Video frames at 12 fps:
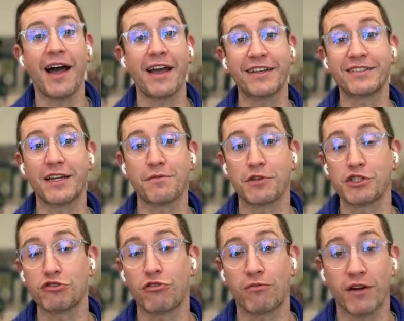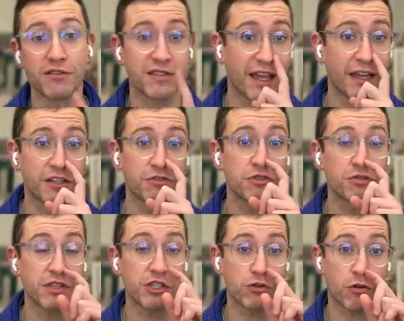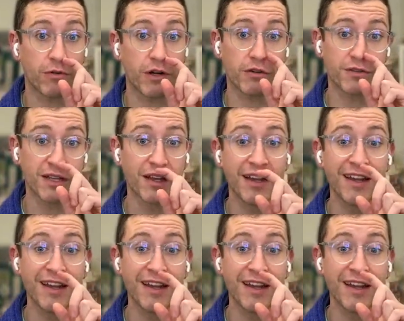is done with short rows, and you do the short rows